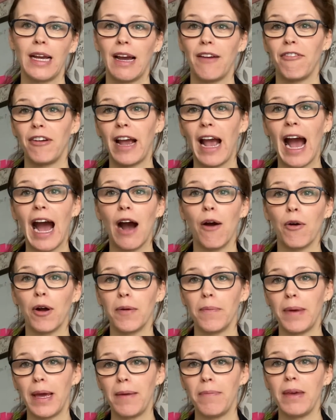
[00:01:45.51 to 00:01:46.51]
Every hour,
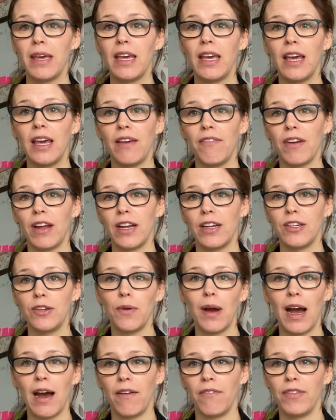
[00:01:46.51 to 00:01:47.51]
maybe even you
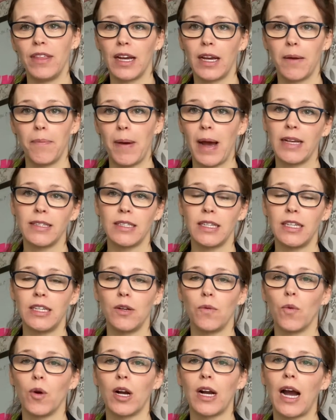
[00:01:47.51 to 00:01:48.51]
have the capacity to
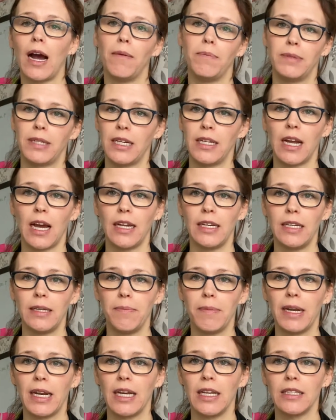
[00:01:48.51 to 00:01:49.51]
work up to 90
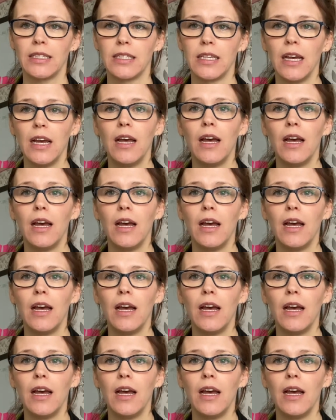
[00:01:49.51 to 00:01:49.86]
minutes.